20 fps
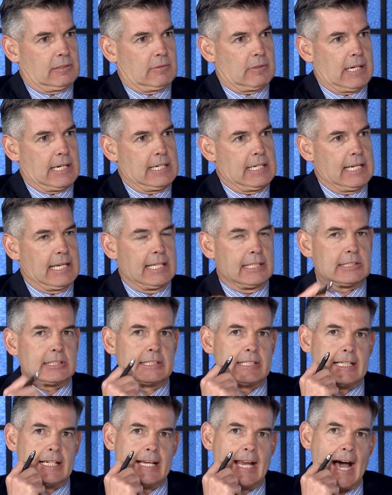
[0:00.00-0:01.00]
Right? It's
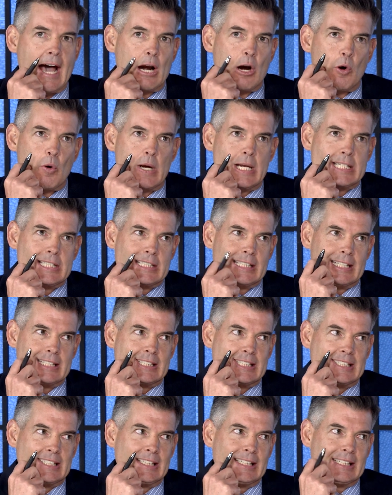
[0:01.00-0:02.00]
not always
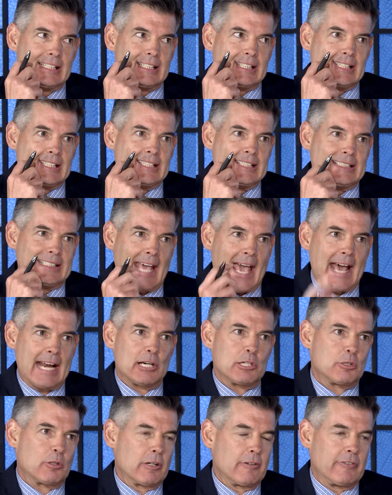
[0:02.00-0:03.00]
this
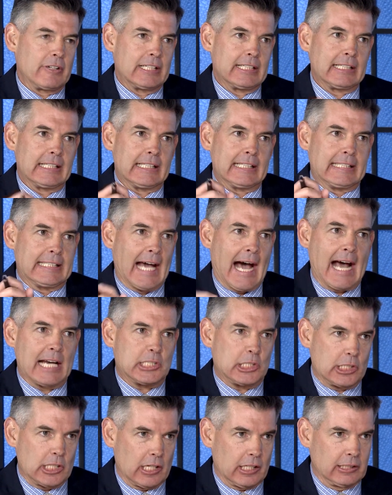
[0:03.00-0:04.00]
data-driven
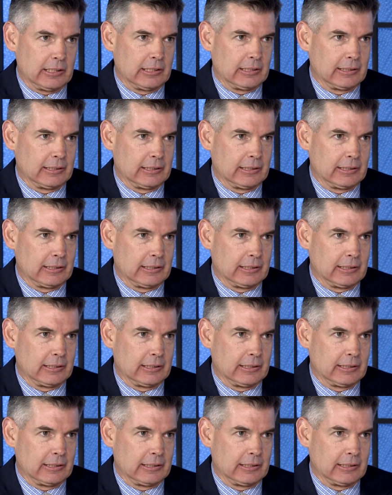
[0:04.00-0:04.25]
gotcha.